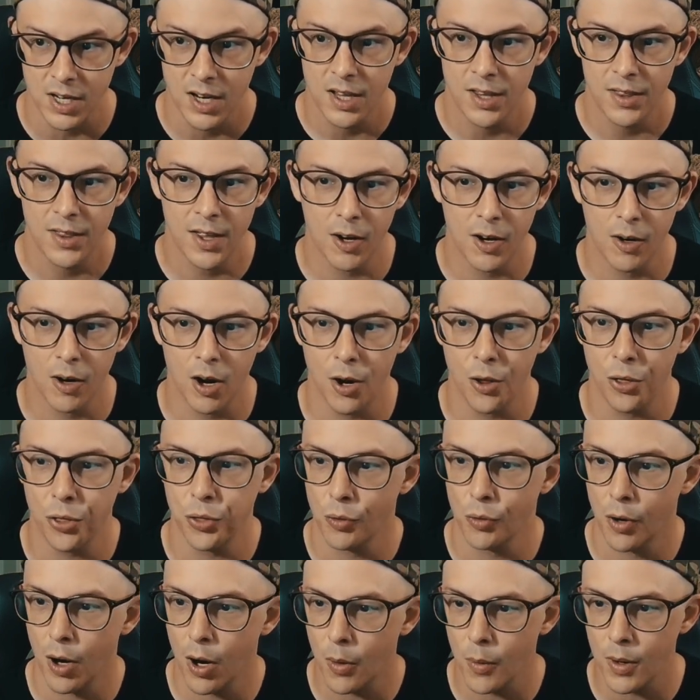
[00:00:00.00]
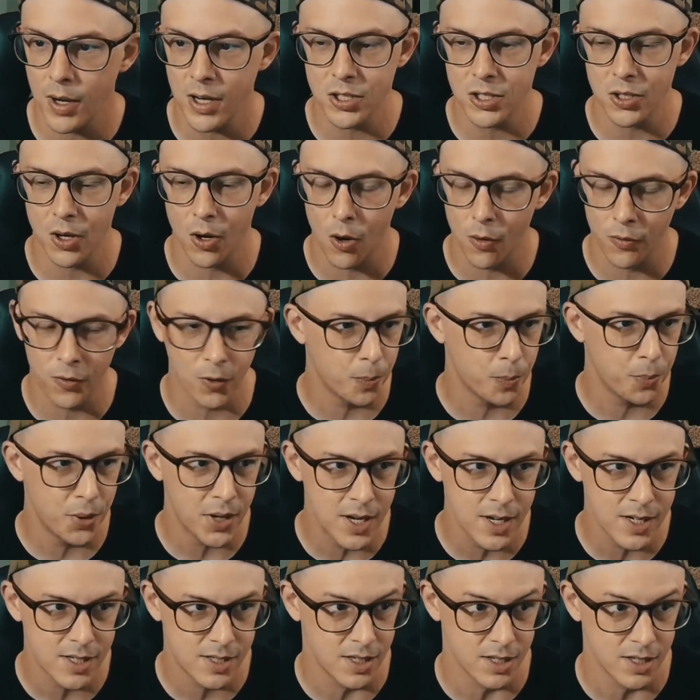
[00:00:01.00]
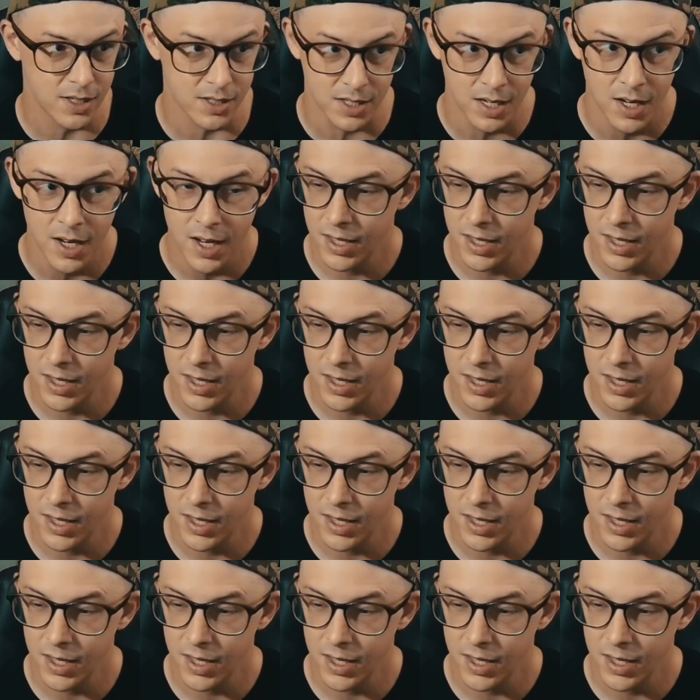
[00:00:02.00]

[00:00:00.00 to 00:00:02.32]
There are throwies over pieces.